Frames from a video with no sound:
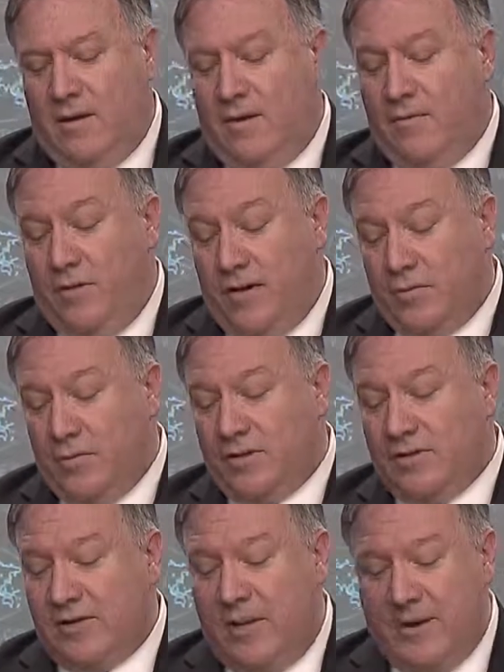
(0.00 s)
For these
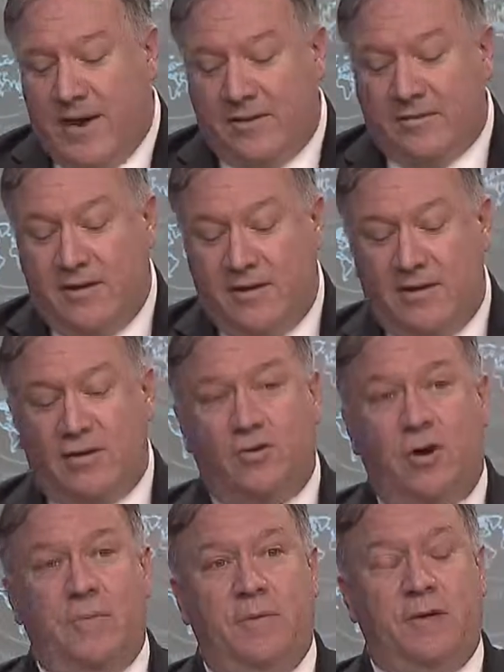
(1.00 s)
reasons, I'm announcing that the
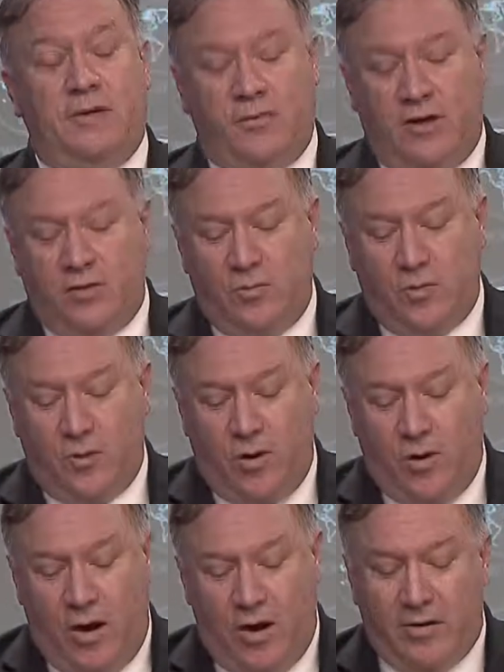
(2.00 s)
Trump administration will
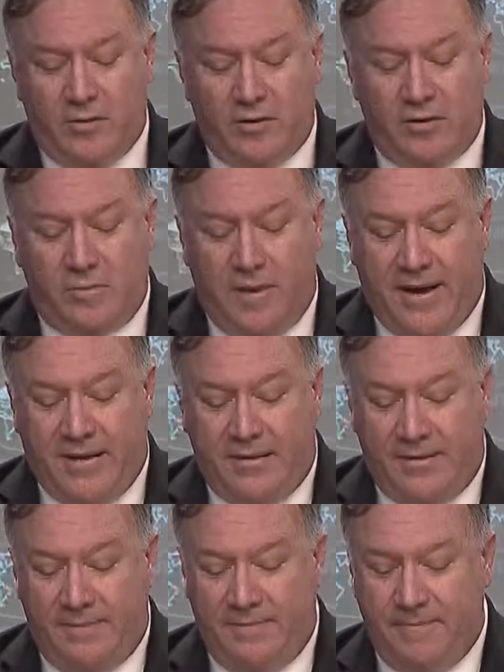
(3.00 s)
no longer suspend
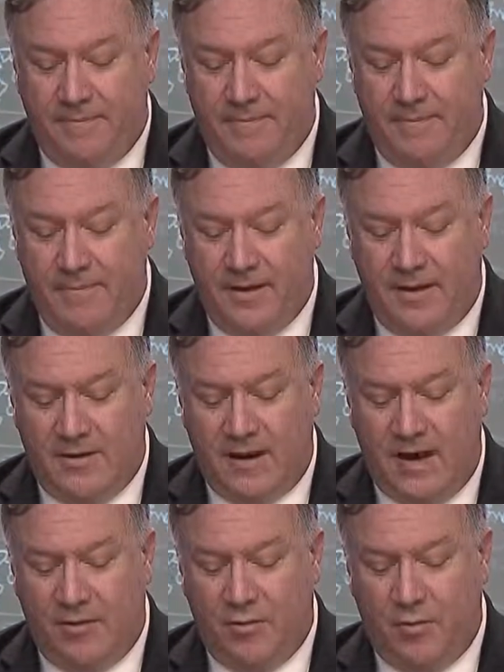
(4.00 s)

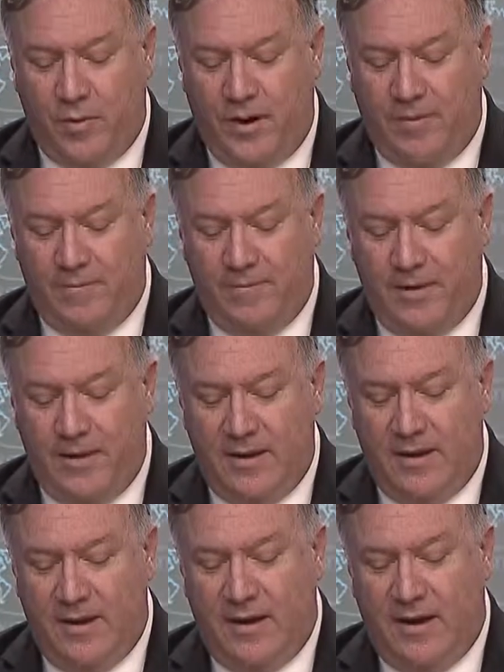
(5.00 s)
Title III,
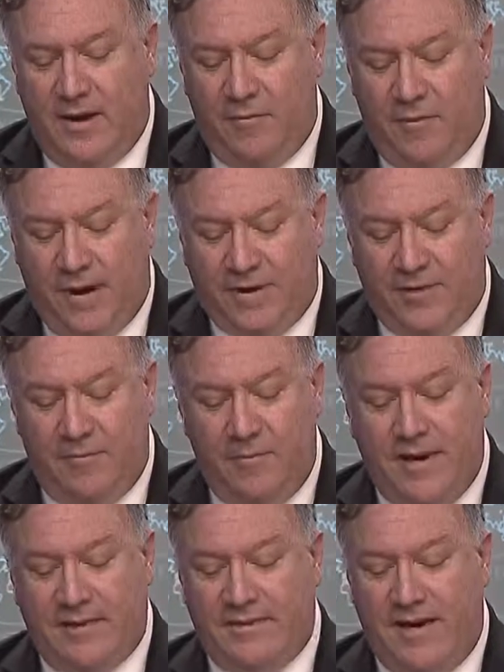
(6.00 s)
effective
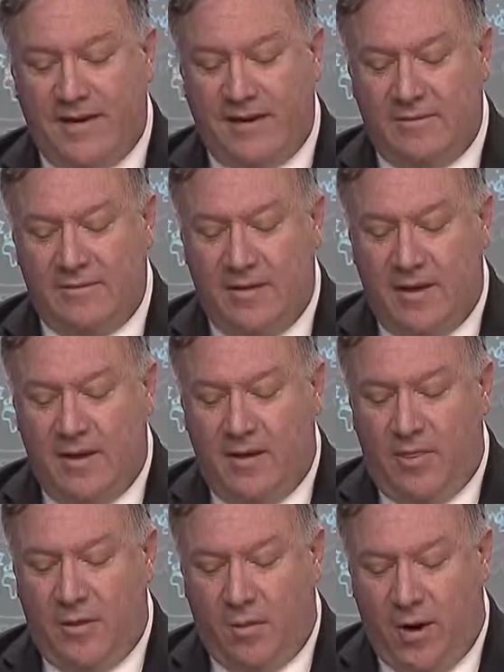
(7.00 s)
May 2nd.
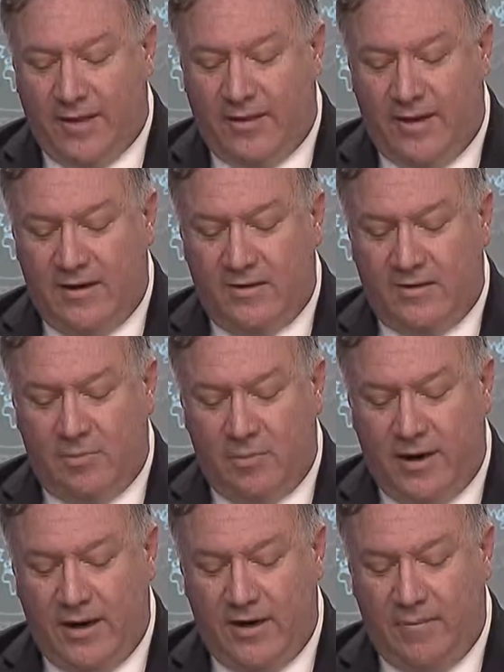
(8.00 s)
The right thing to
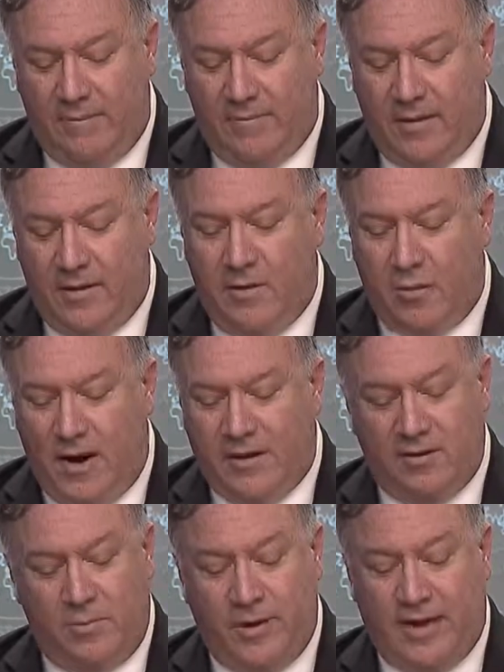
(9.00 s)
bring the right
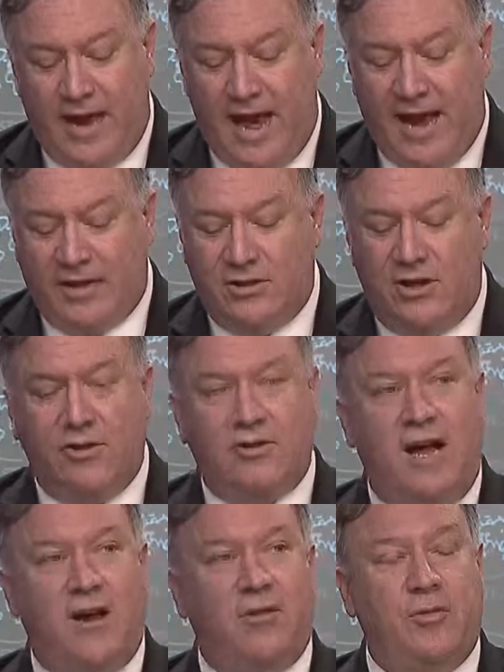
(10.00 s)
to bring an action under
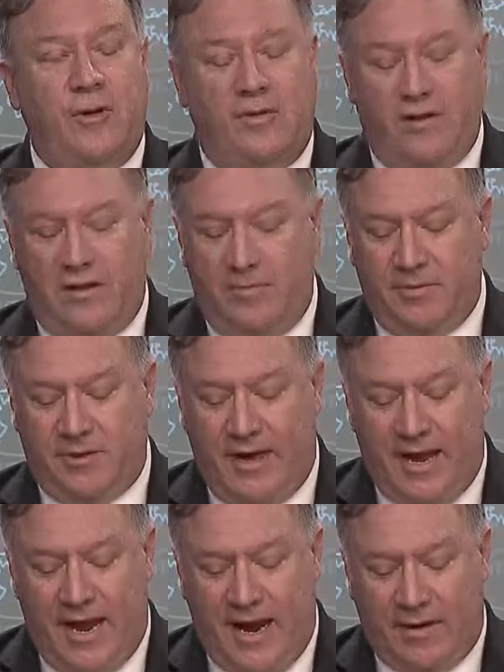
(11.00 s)
Title III of the
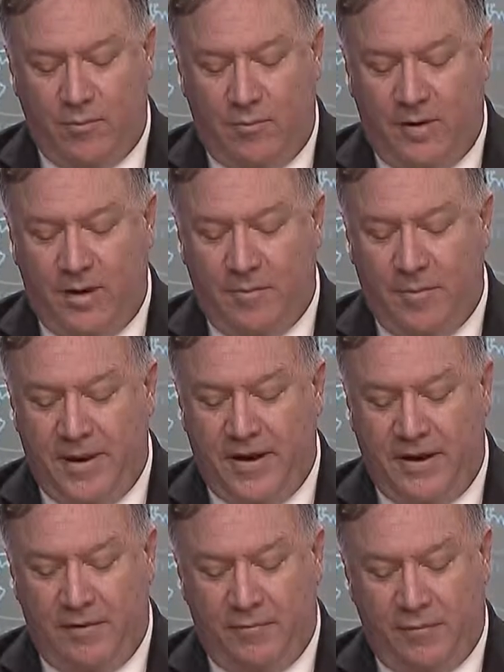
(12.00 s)
Libertad Act will be
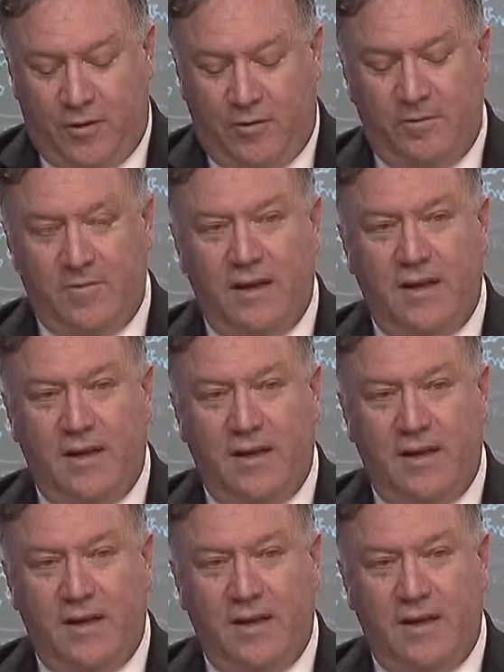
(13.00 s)
implemented in full.